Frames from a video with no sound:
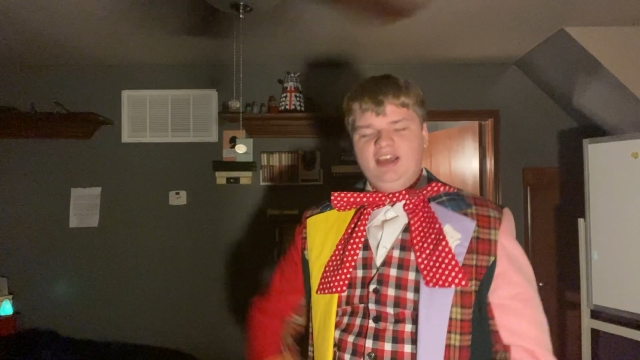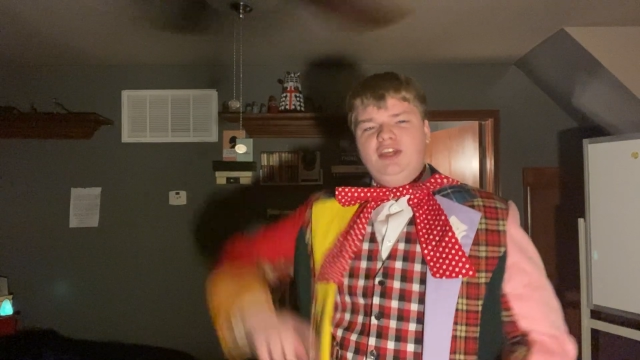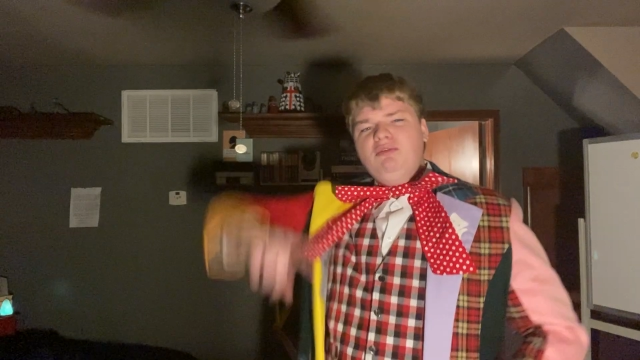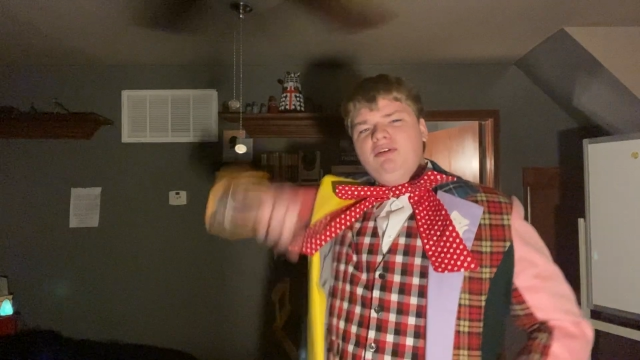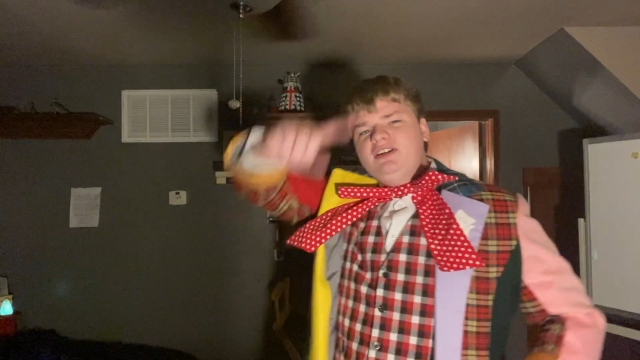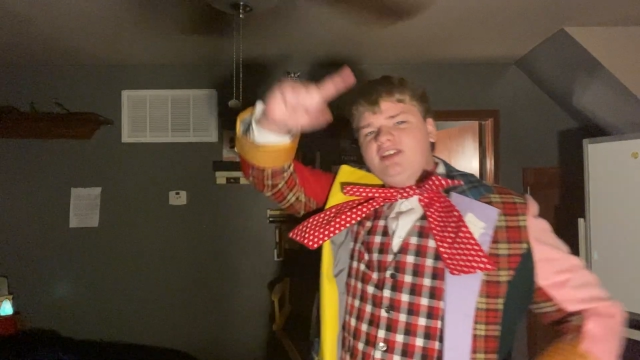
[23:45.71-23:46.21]

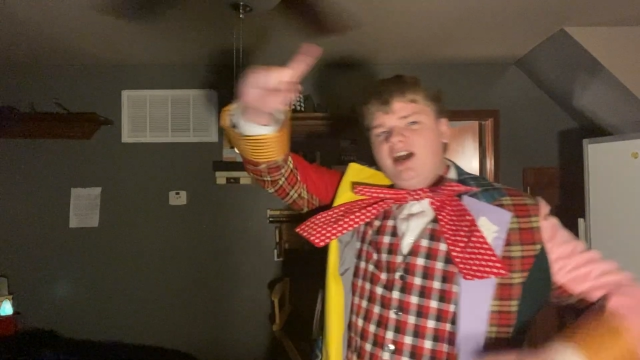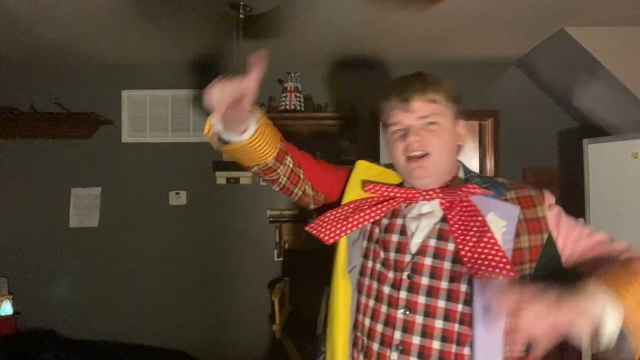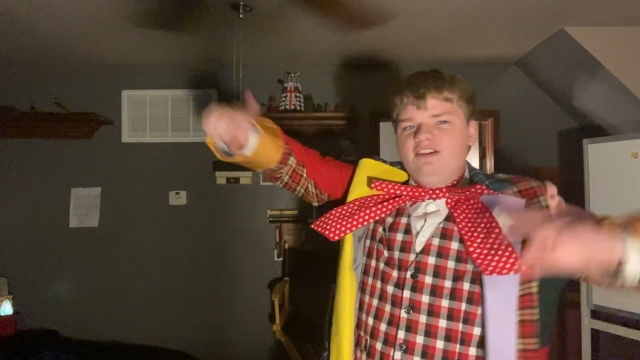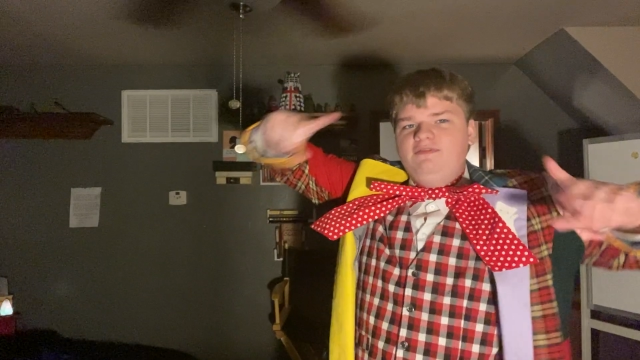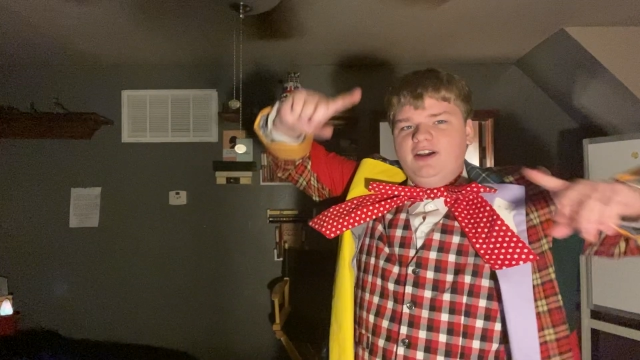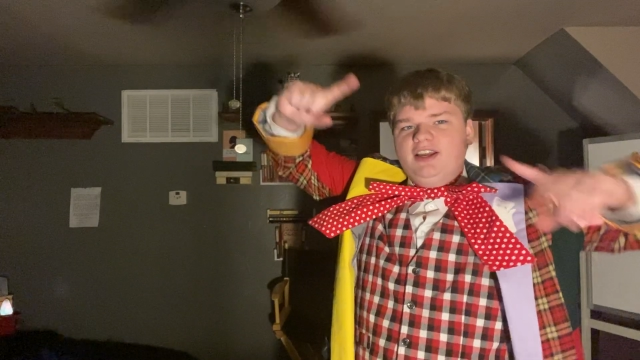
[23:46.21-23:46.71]
Their
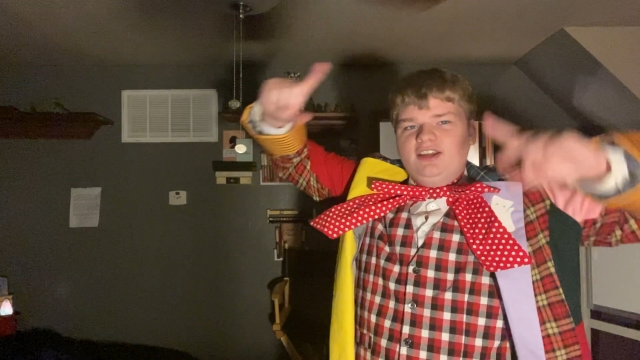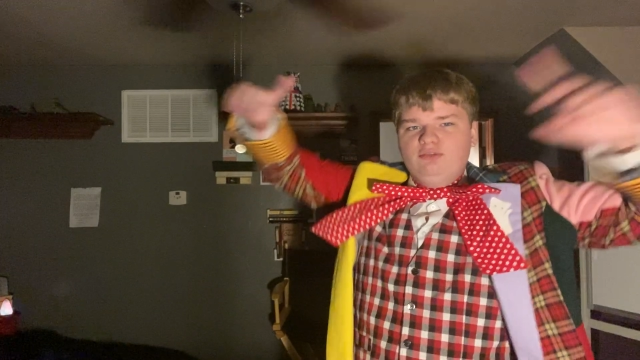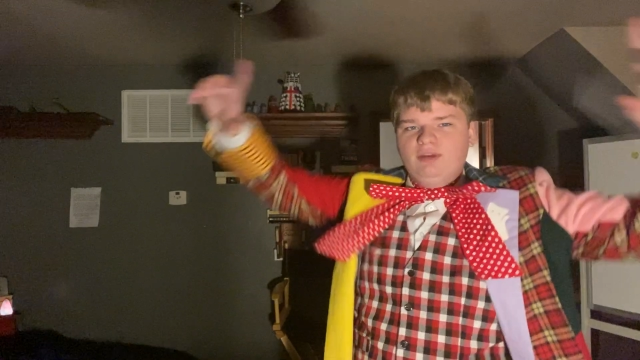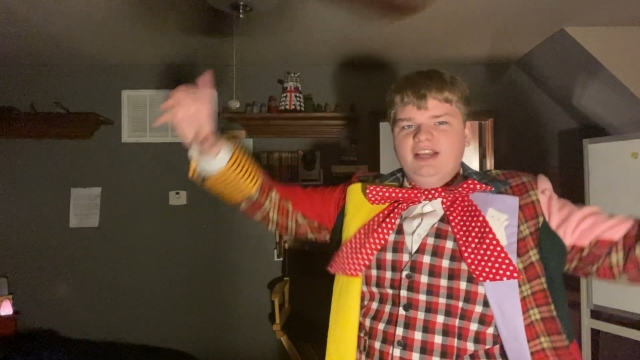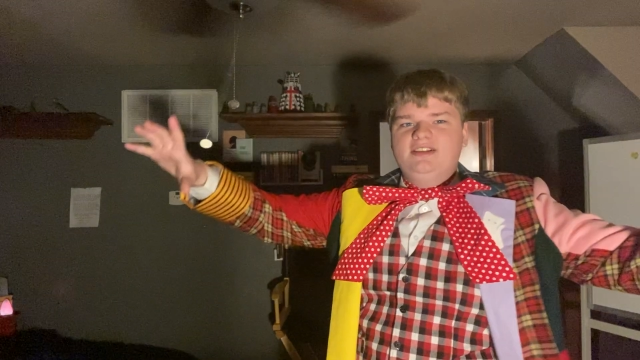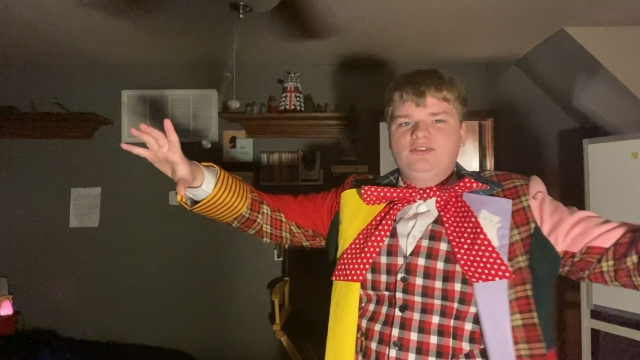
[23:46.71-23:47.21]
entire fucking
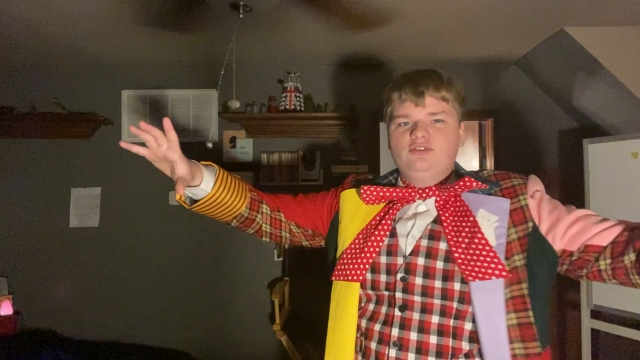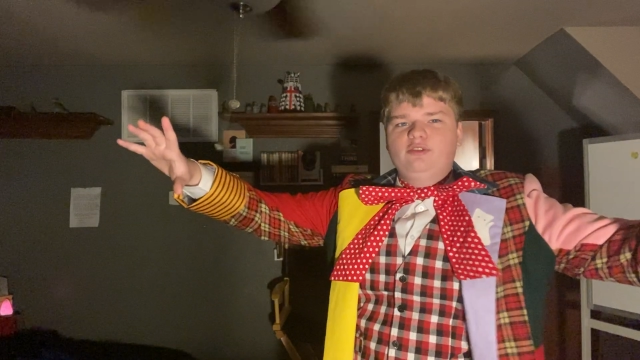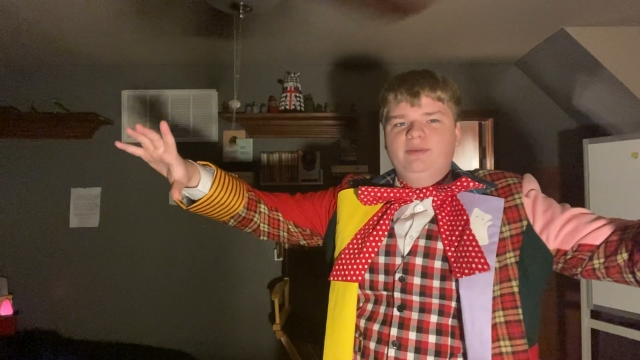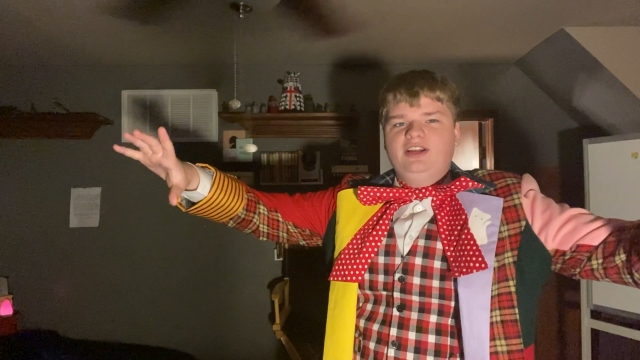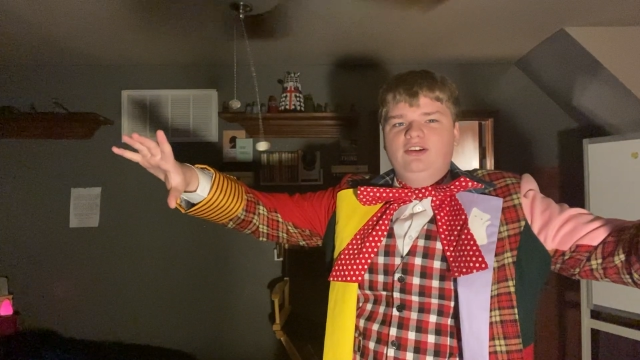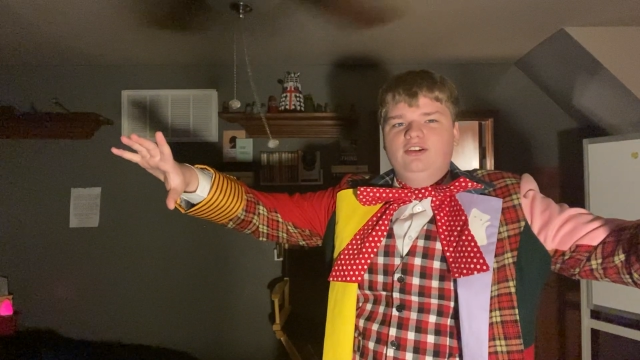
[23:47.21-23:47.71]
race is
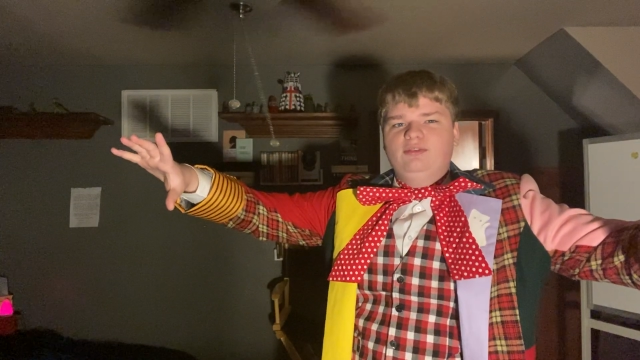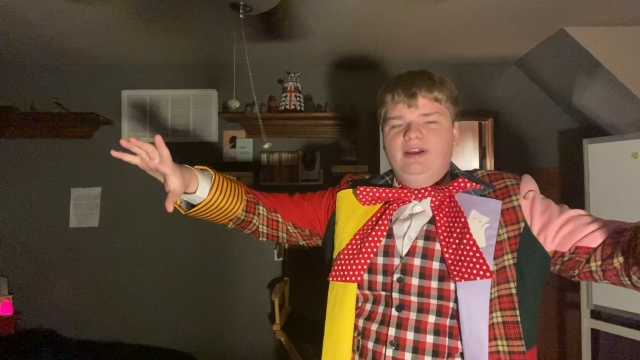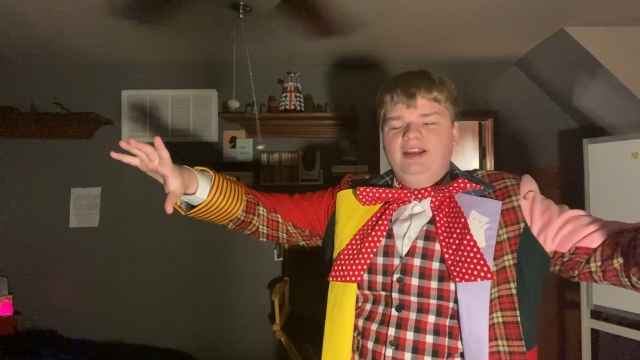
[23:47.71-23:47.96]
orbiting Earth